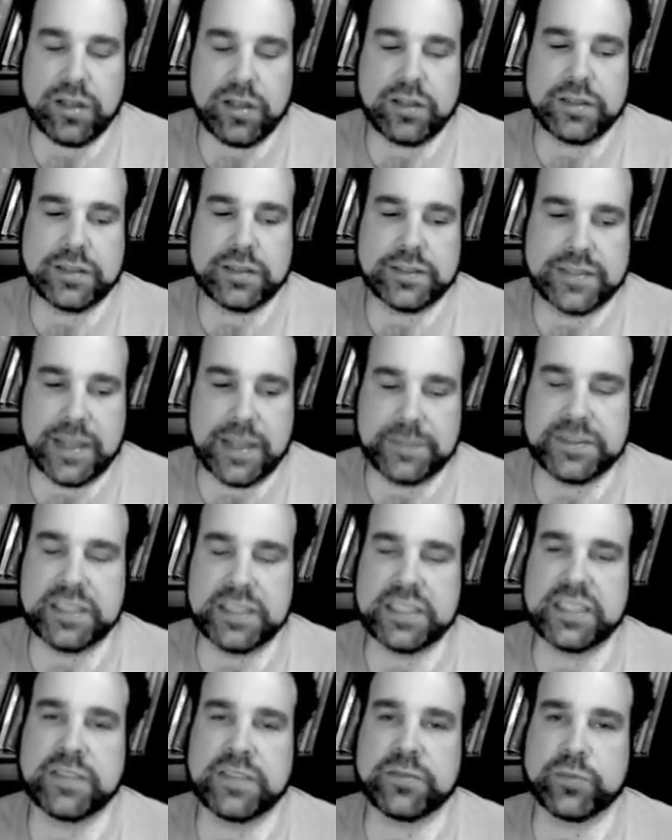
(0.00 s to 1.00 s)

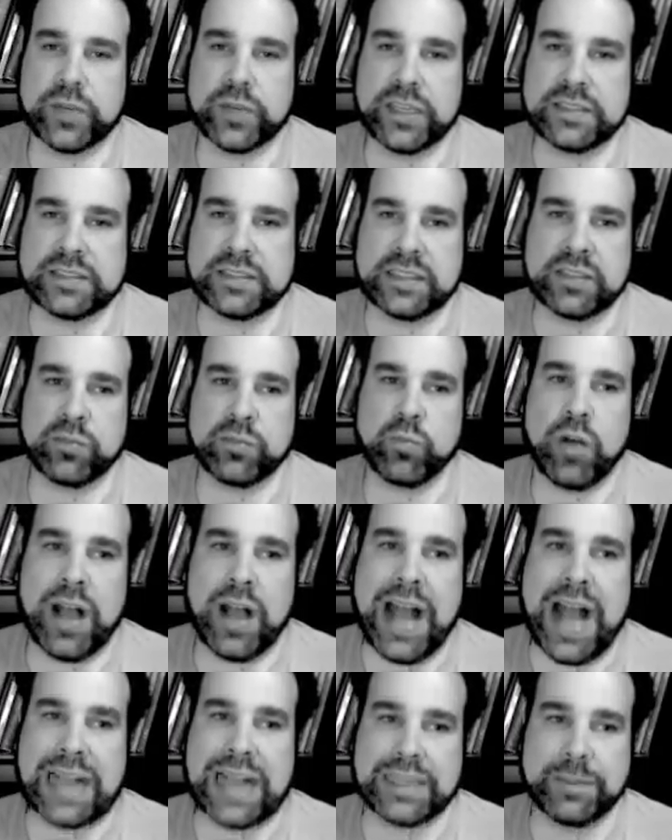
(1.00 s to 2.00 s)
substantive reason why
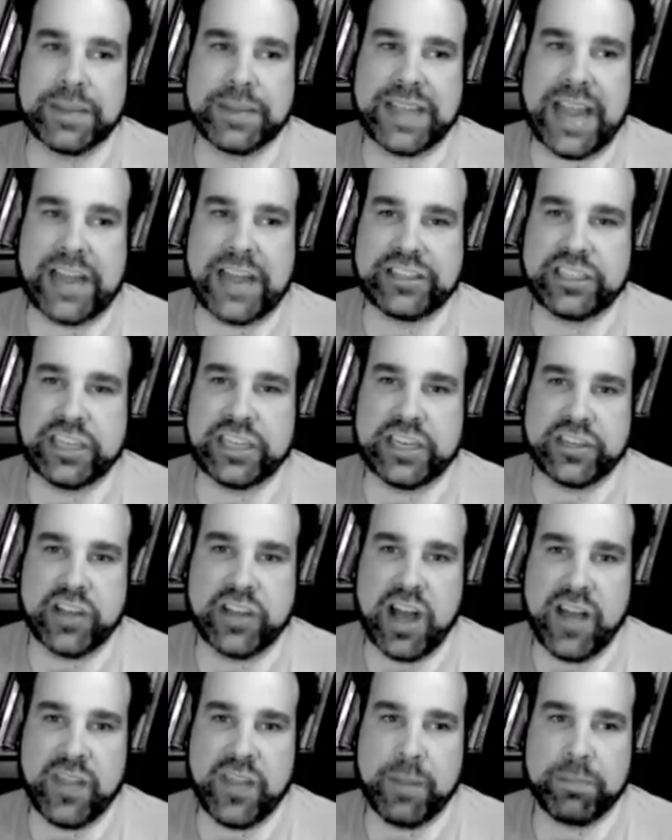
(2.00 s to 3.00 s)
academic agent and
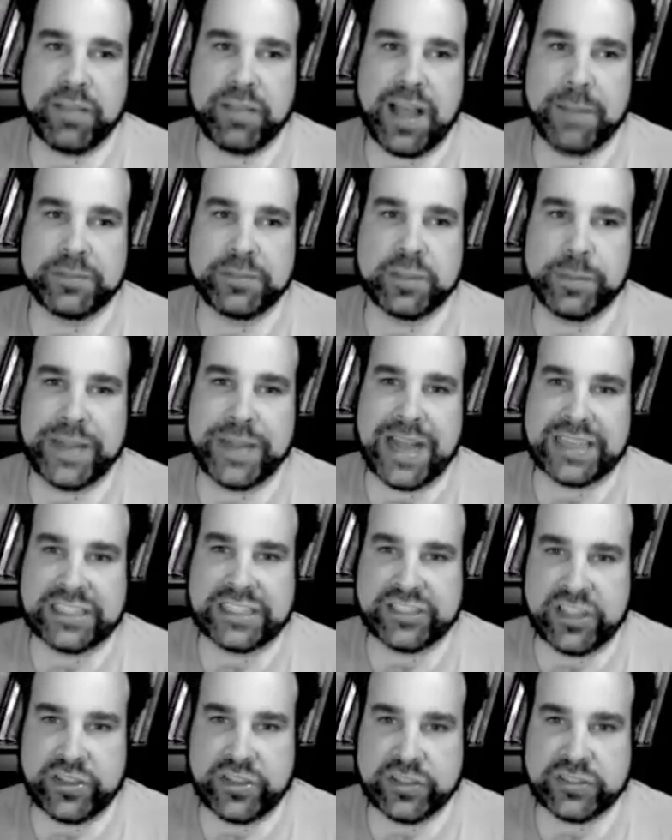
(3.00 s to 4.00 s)
don the pleb should be at
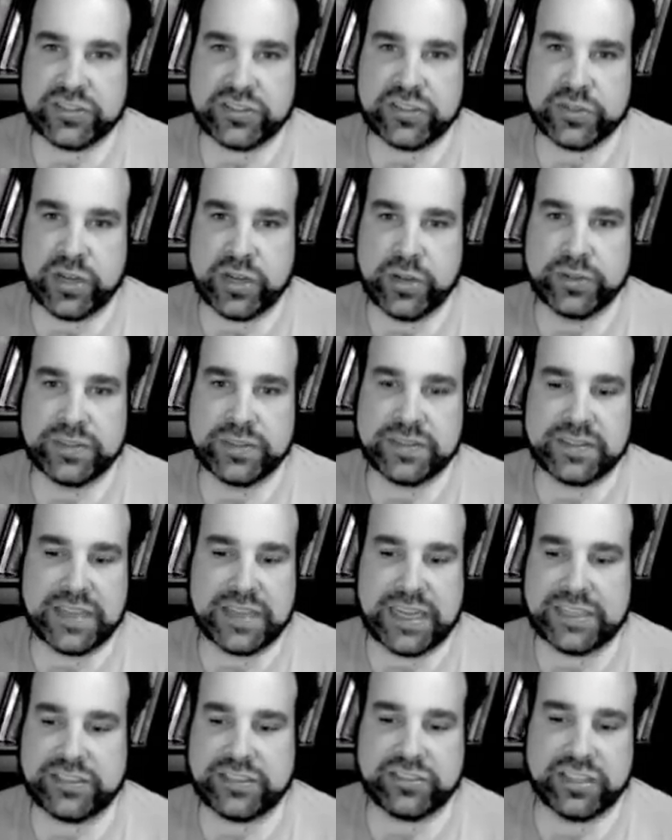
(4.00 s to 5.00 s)
each other's throats
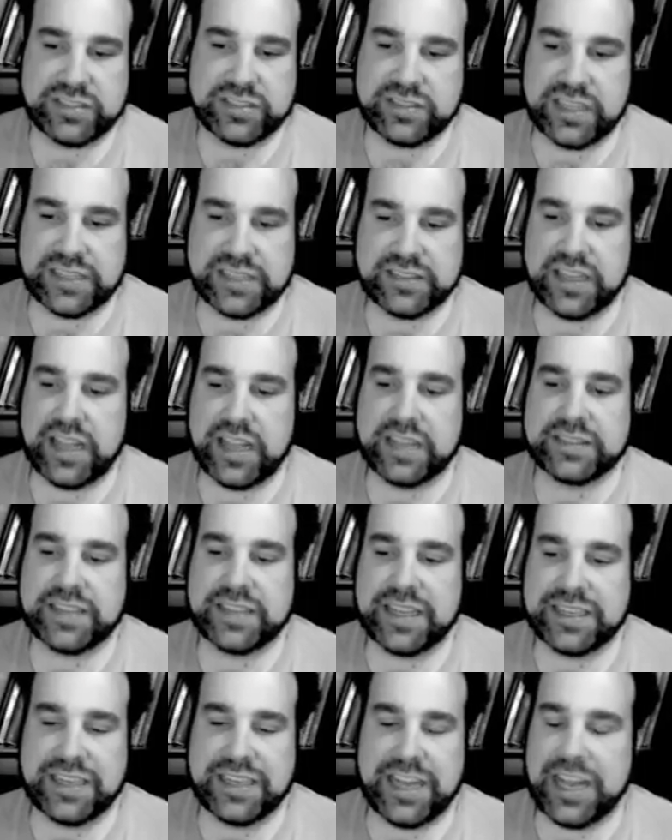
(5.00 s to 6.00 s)
it's just it's it's
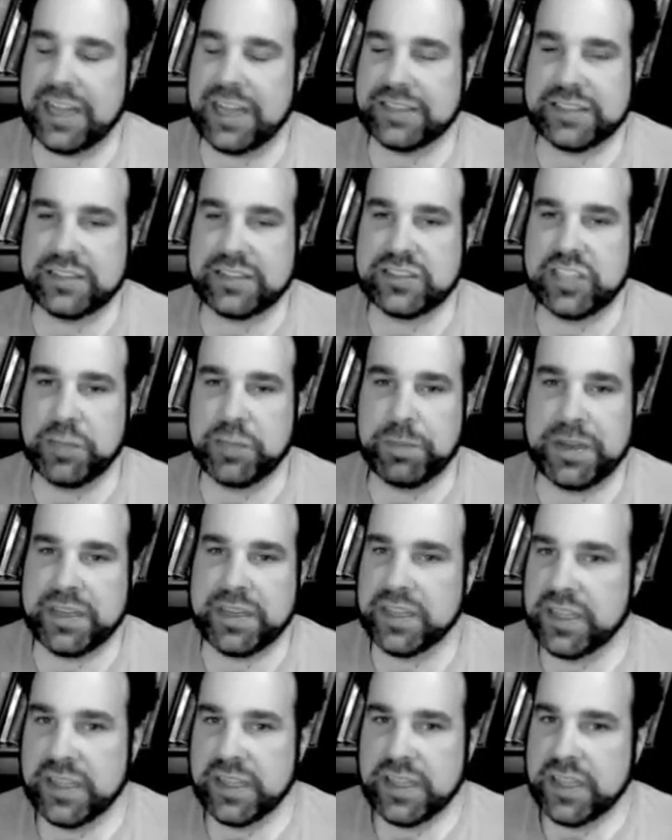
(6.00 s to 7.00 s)
it's a
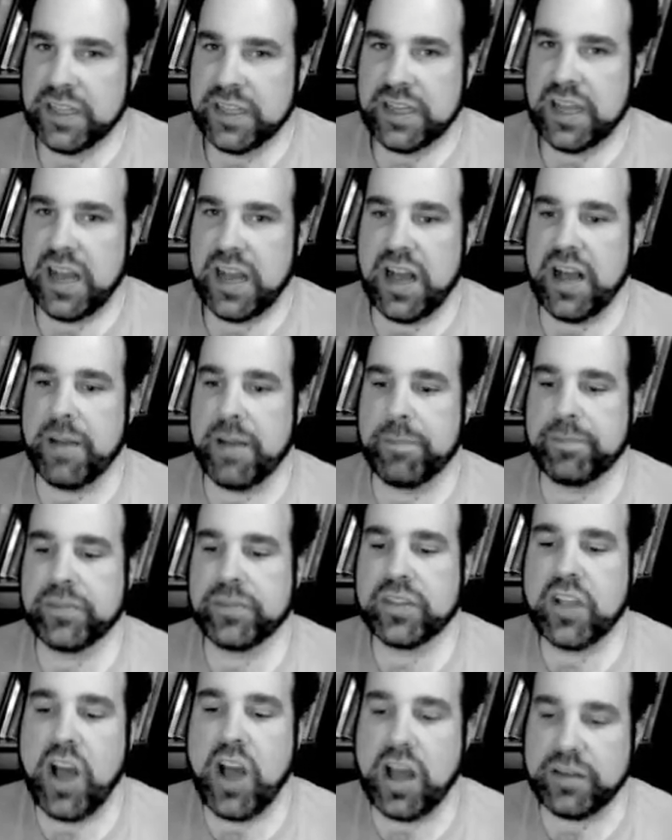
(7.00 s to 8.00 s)
stupid um,
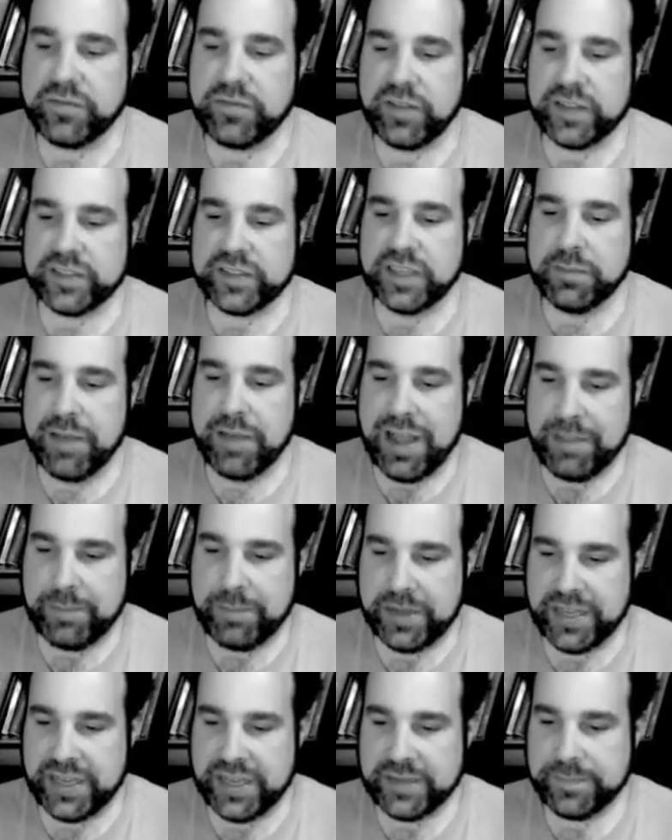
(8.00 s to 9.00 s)
conflict in my
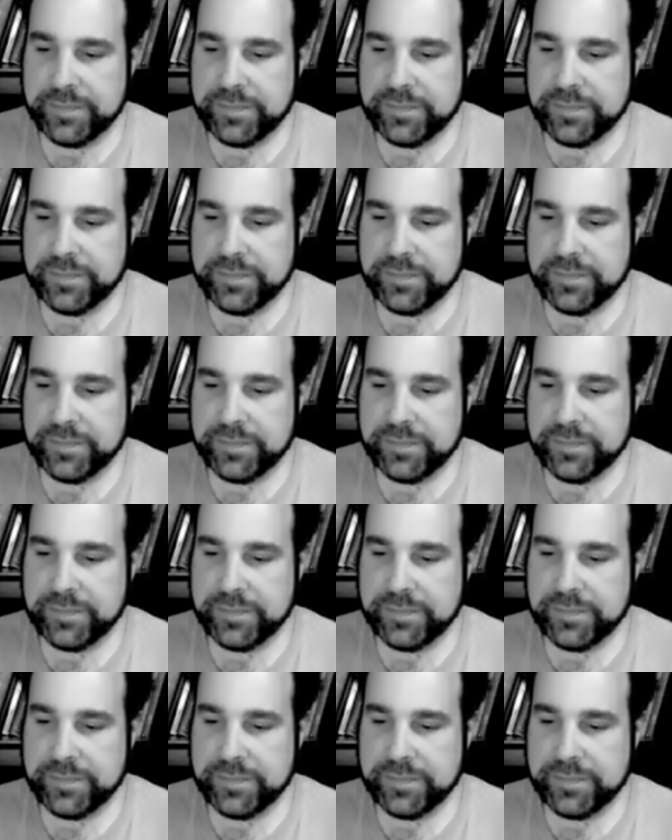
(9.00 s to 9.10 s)
opinion